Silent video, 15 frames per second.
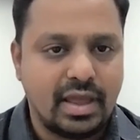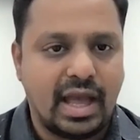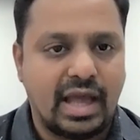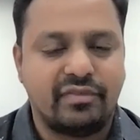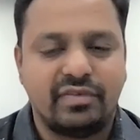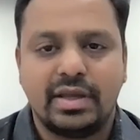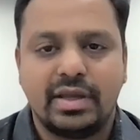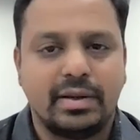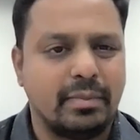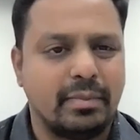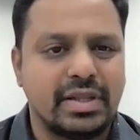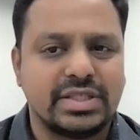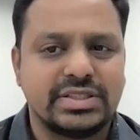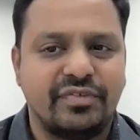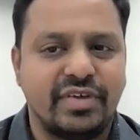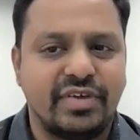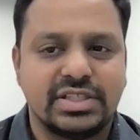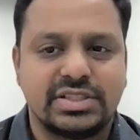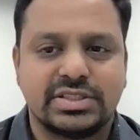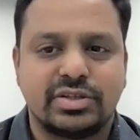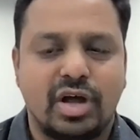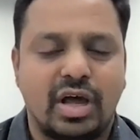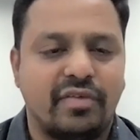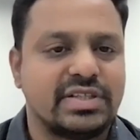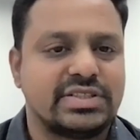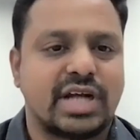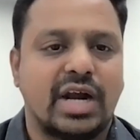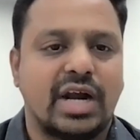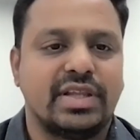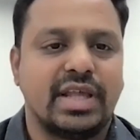and we, emergency physicians always
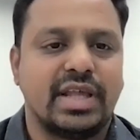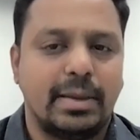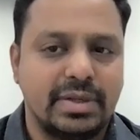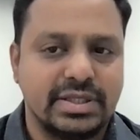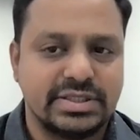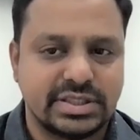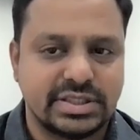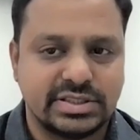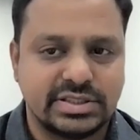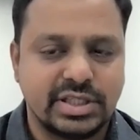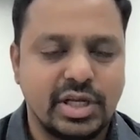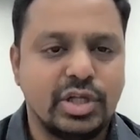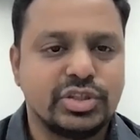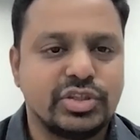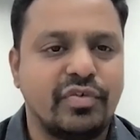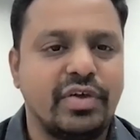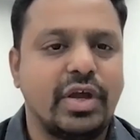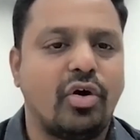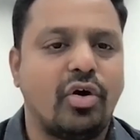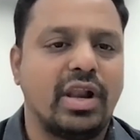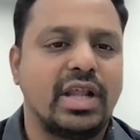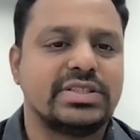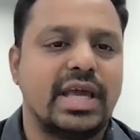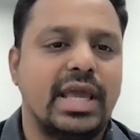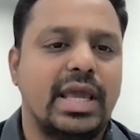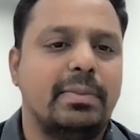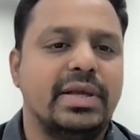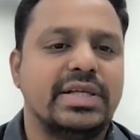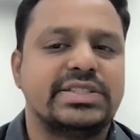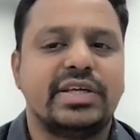start with ABCs. So we call as
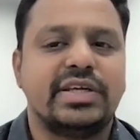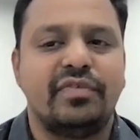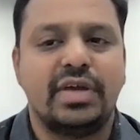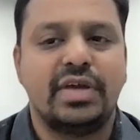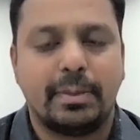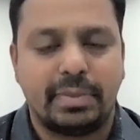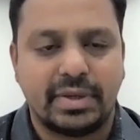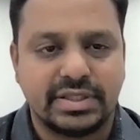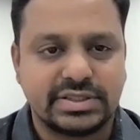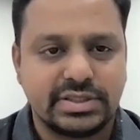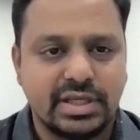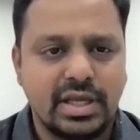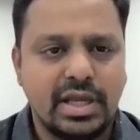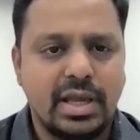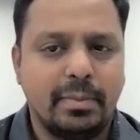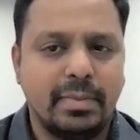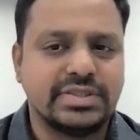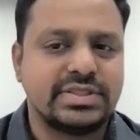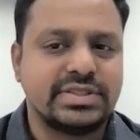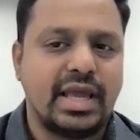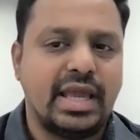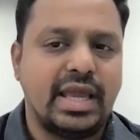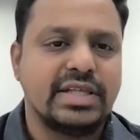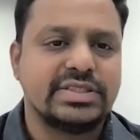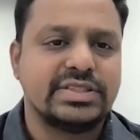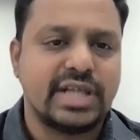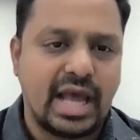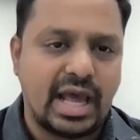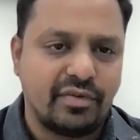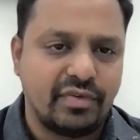ABC VIPs, means A is
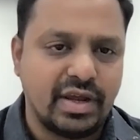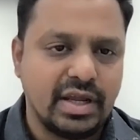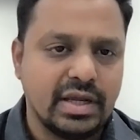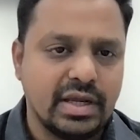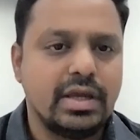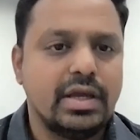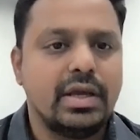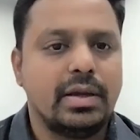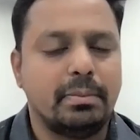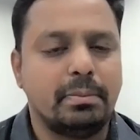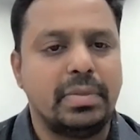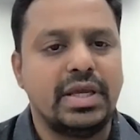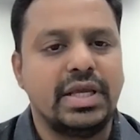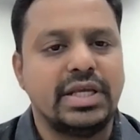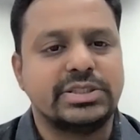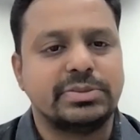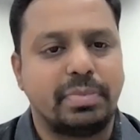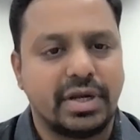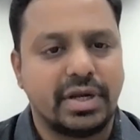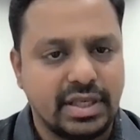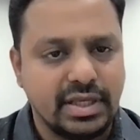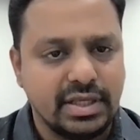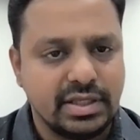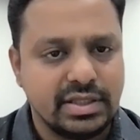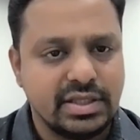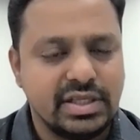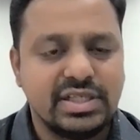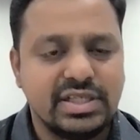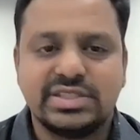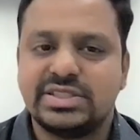airway, B is breathing,
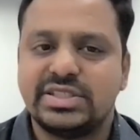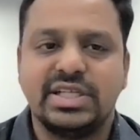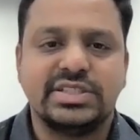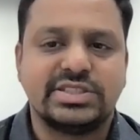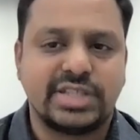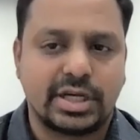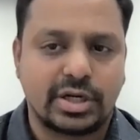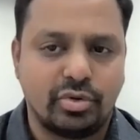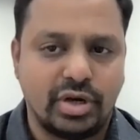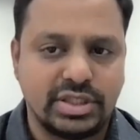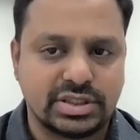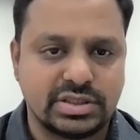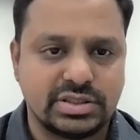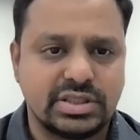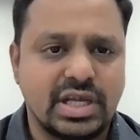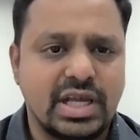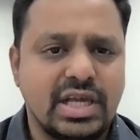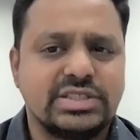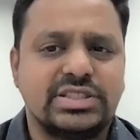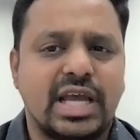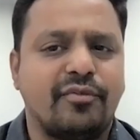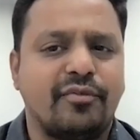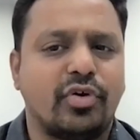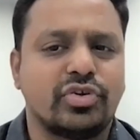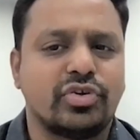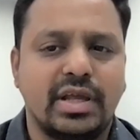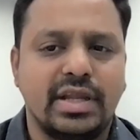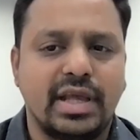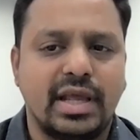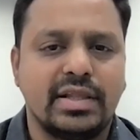C is circulations. Check for the
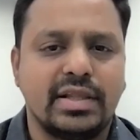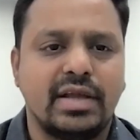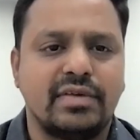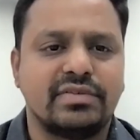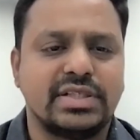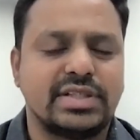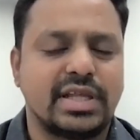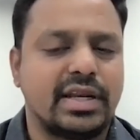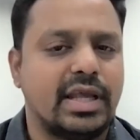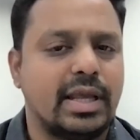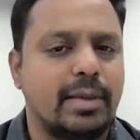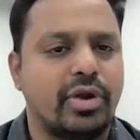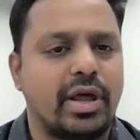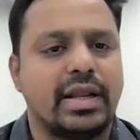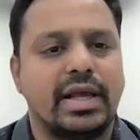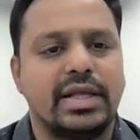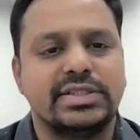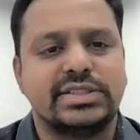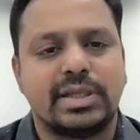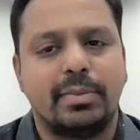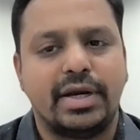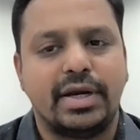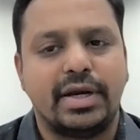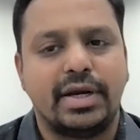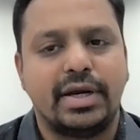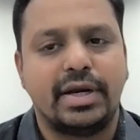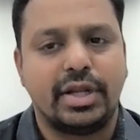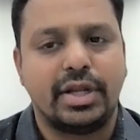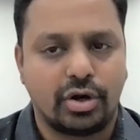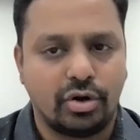is there any hemodynamic
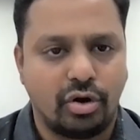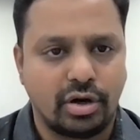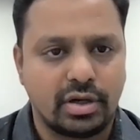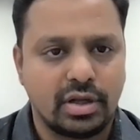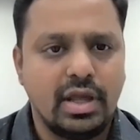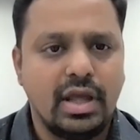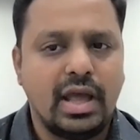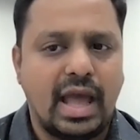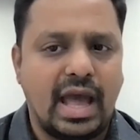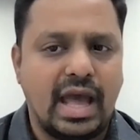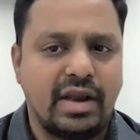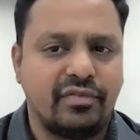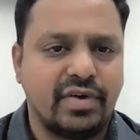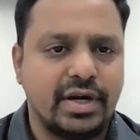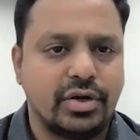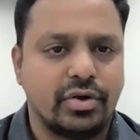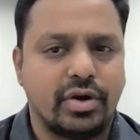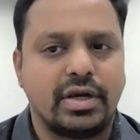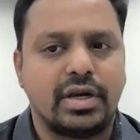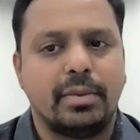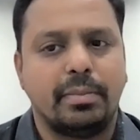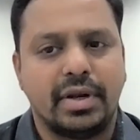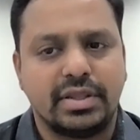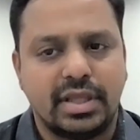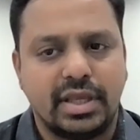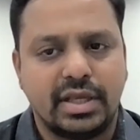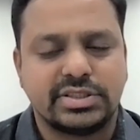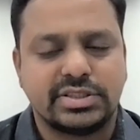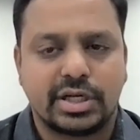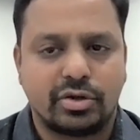instability or not, airway deteriorated,
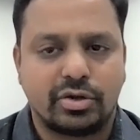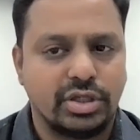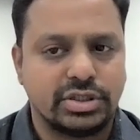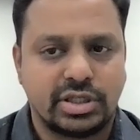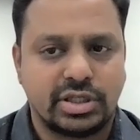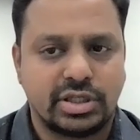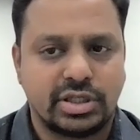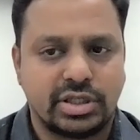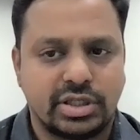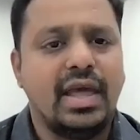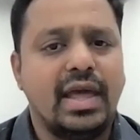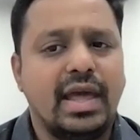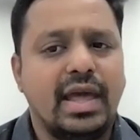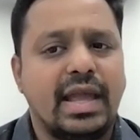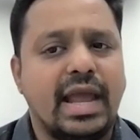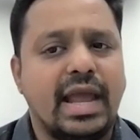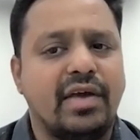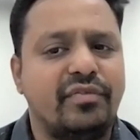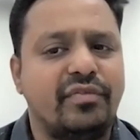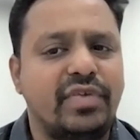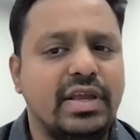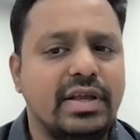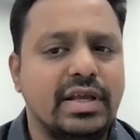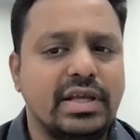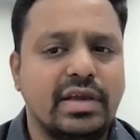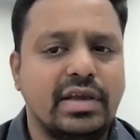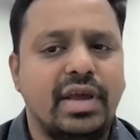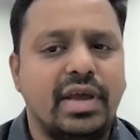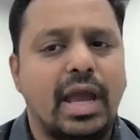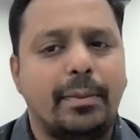breathing, circulation, all that. Get
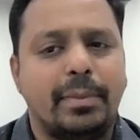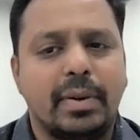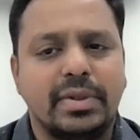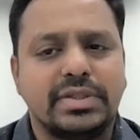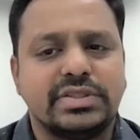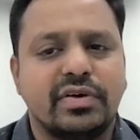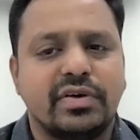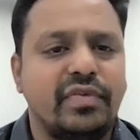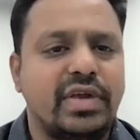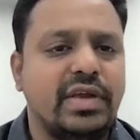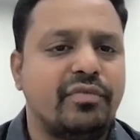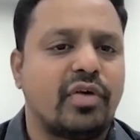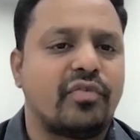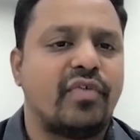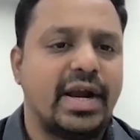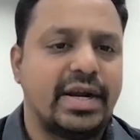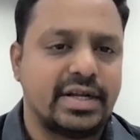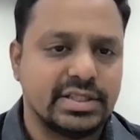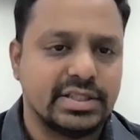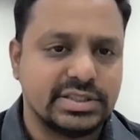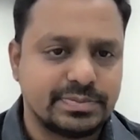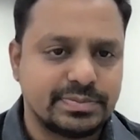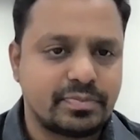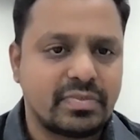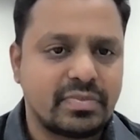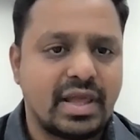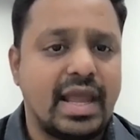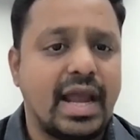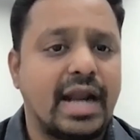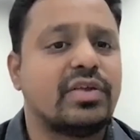VIP means V for vitals.
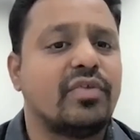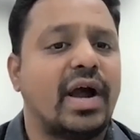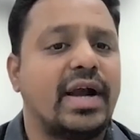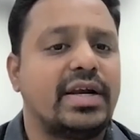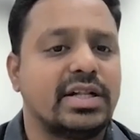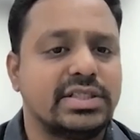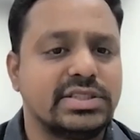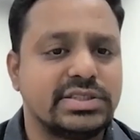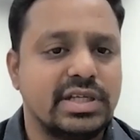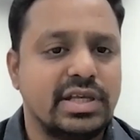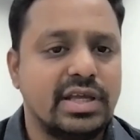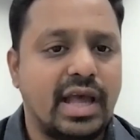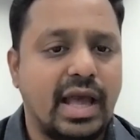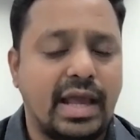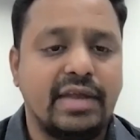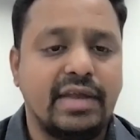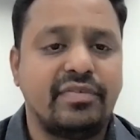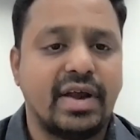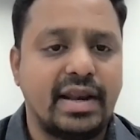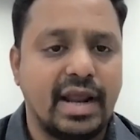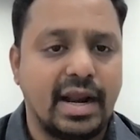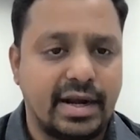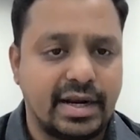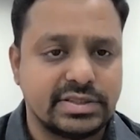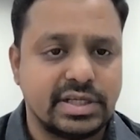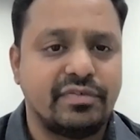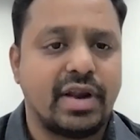Get the vitals. And if any address, if